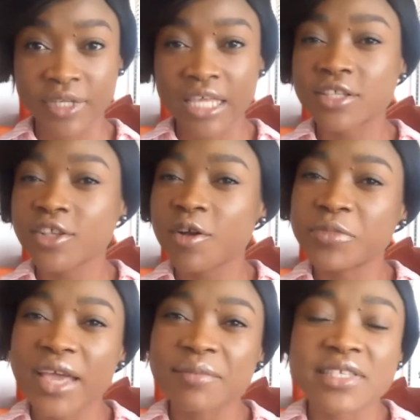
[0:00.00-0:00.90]
And
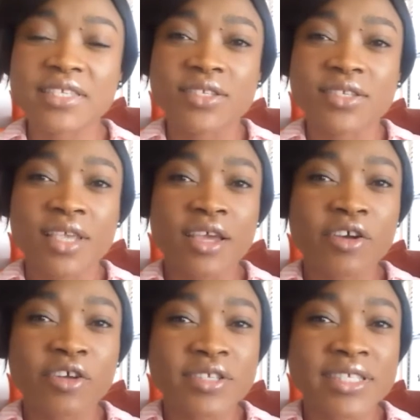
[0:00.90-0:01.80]
sometimes it's
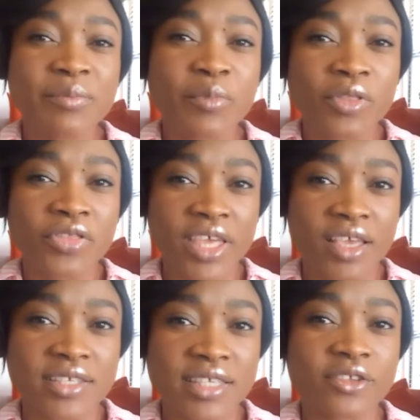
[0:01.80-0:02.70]
on the simple
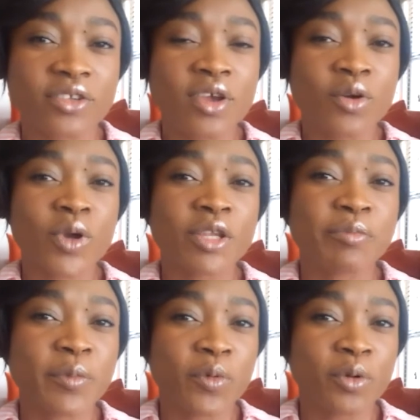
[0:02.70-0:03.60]
things, like when
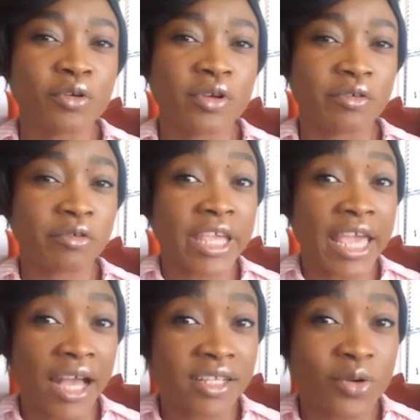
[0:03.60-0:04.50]
people
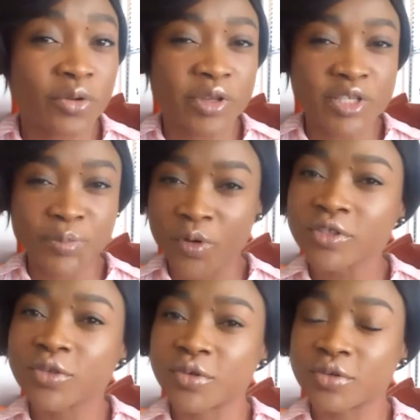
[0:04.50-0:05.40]
react or respond
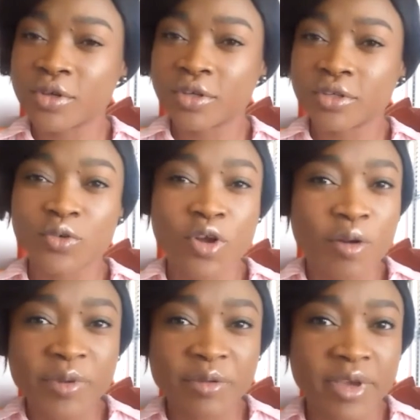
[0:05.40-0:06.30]
to
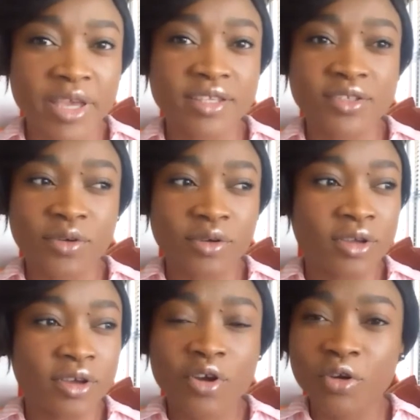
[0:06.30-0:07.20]
compliments or
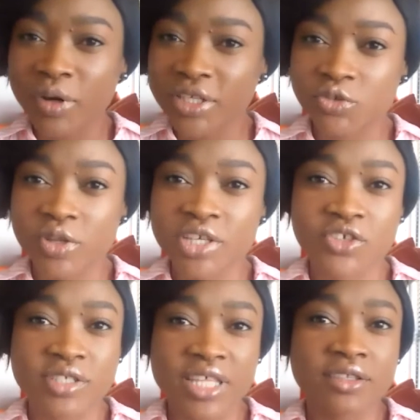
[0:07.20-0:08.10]

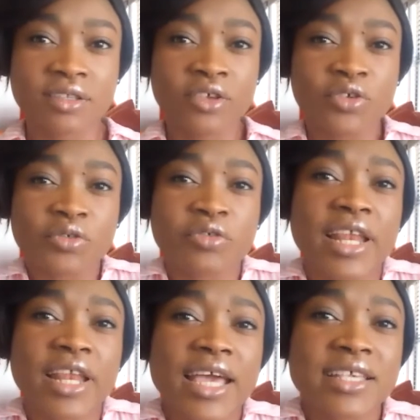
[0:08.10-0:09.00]
congratulations, that you
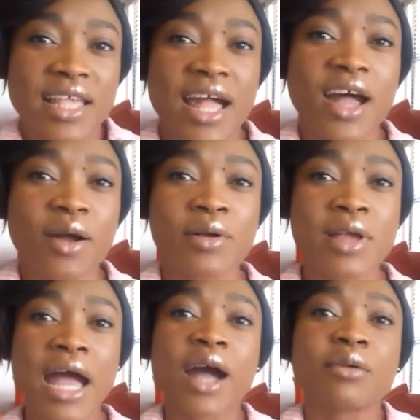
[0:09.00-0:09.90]
realize how
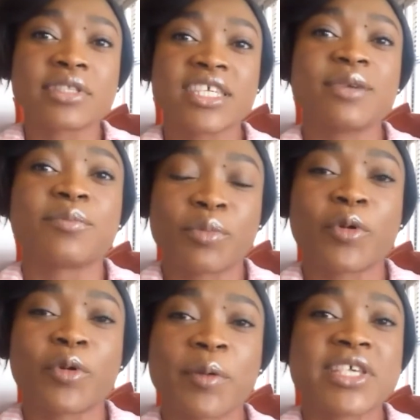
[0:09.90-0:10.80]
deep the
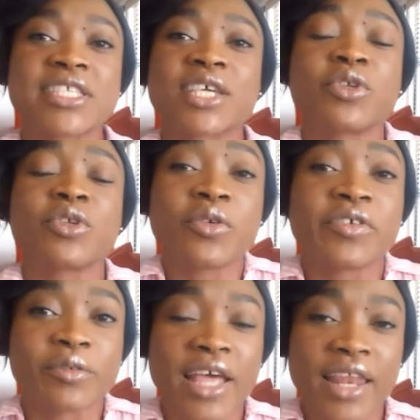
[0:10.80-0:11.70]
problem is, and we don't really
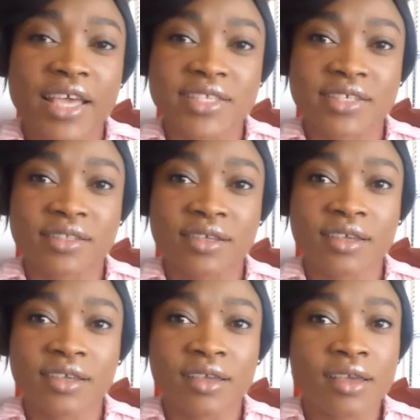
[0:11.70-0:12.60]
realize it.
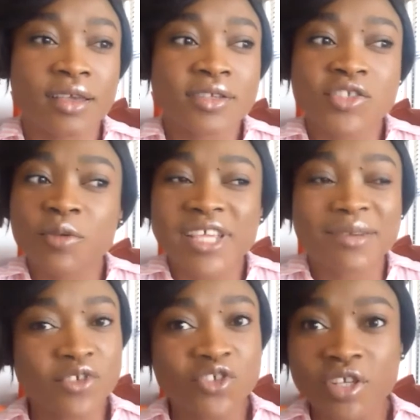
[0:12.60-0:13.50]
Sometimes
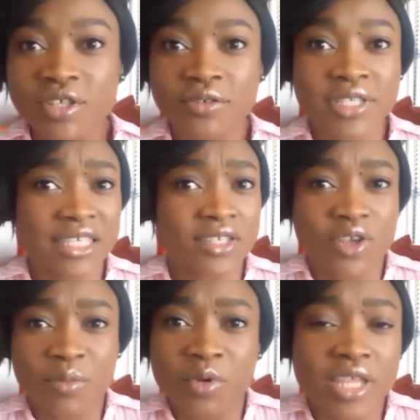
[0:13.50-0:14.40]
you just see
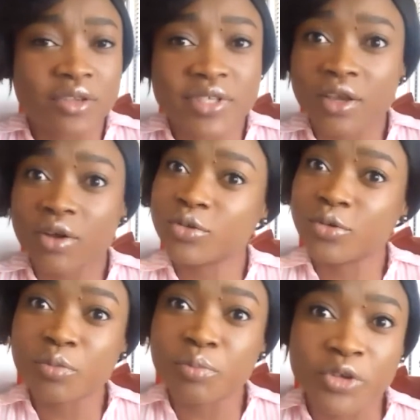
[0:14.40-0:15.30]
somebody and you say, oh, you
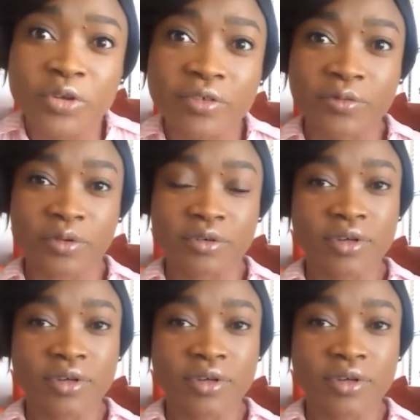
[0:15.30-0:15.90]
look beautiful.